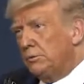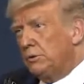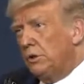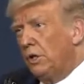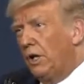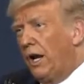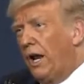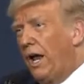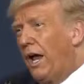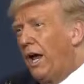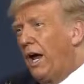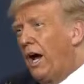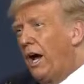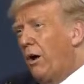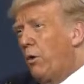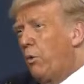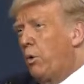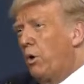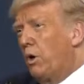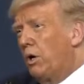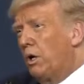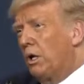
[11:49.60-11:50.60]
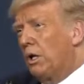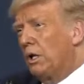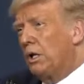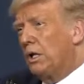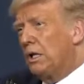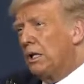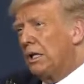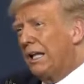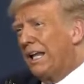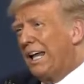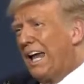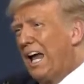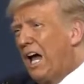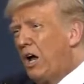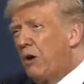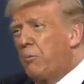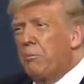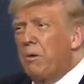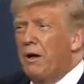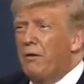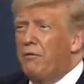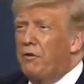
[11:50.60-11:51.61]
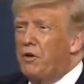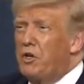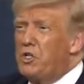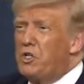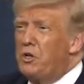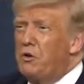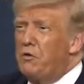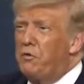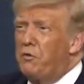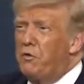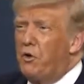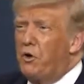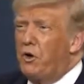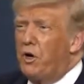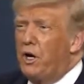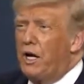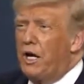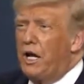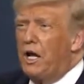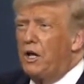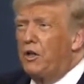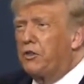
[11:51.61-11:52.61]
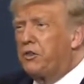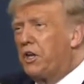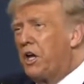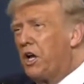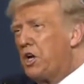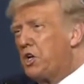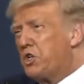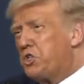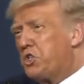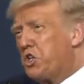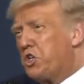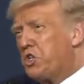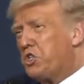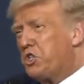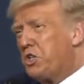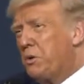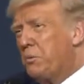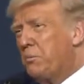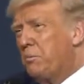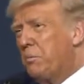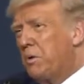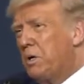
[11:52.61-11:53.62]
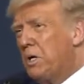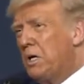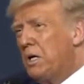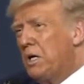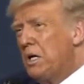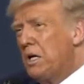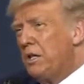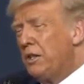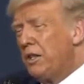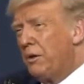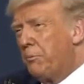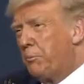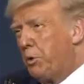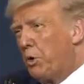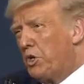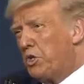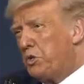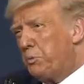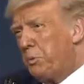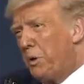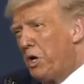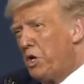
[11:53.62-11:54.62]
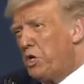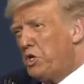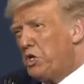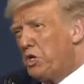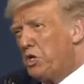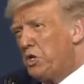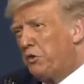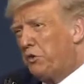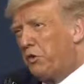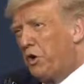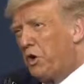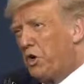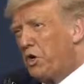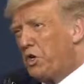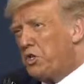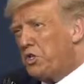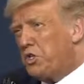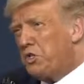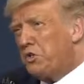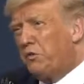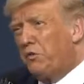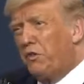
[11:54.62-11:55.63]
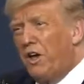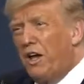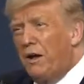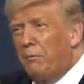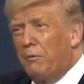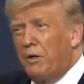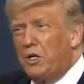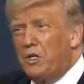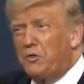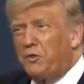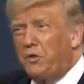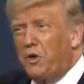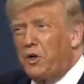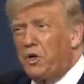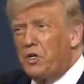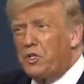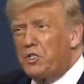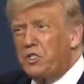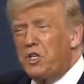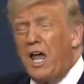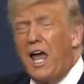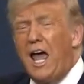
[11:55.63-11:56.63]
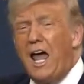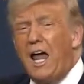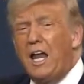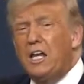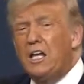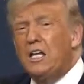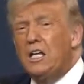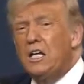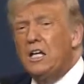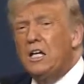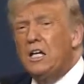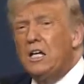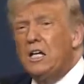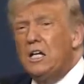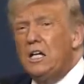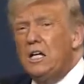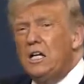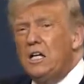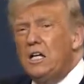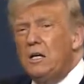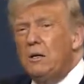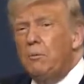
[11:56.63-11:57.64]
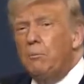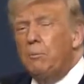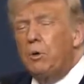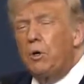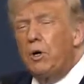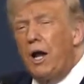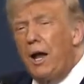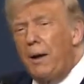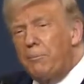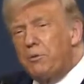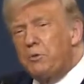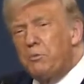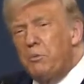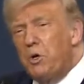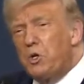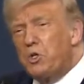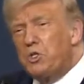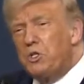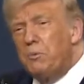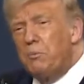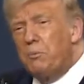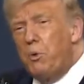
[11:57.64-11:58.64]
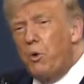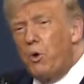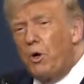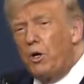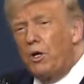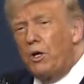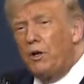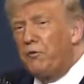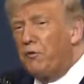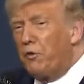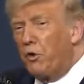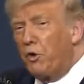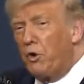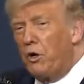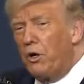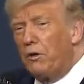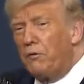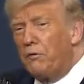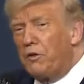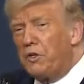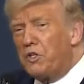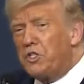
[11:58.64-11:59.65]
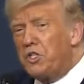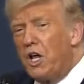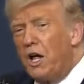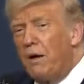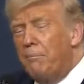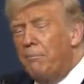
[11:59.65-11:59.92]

Today, I will lay out my vision for a healthcare system that puts patients first, families first, and perhaps most importantly for all of us,